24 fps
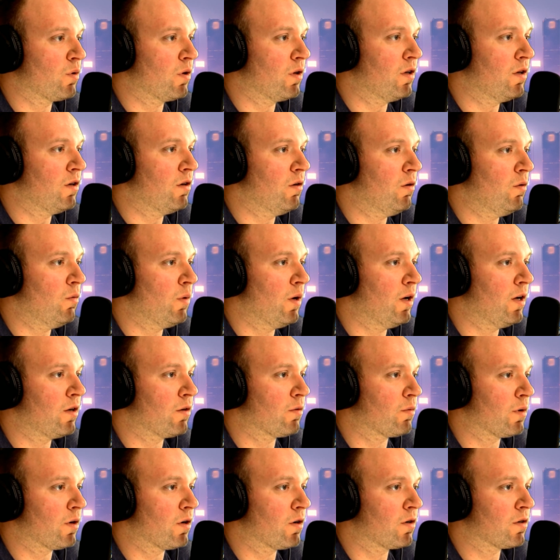really no way
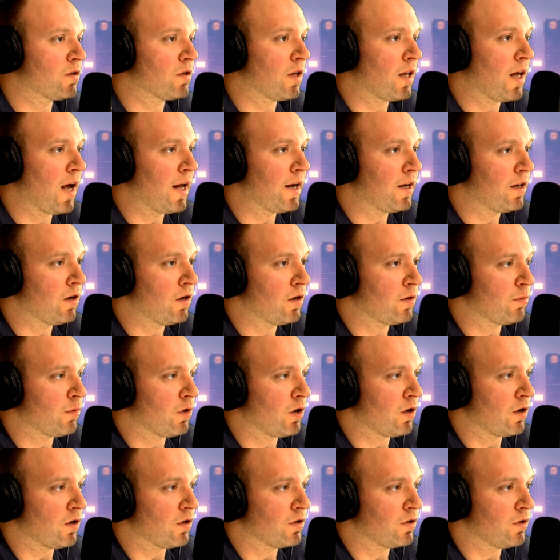to rehearse landing on
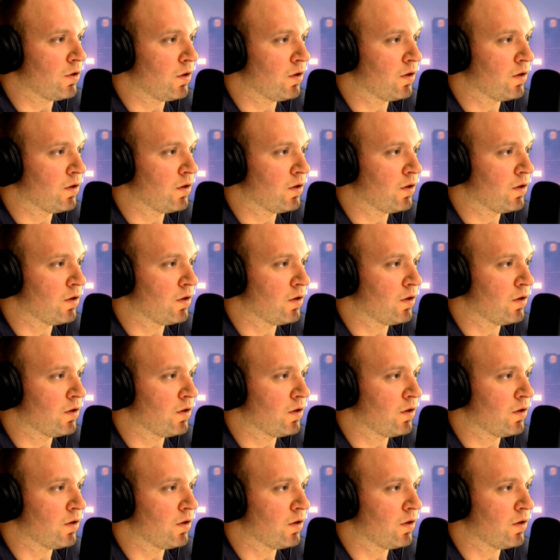Mars.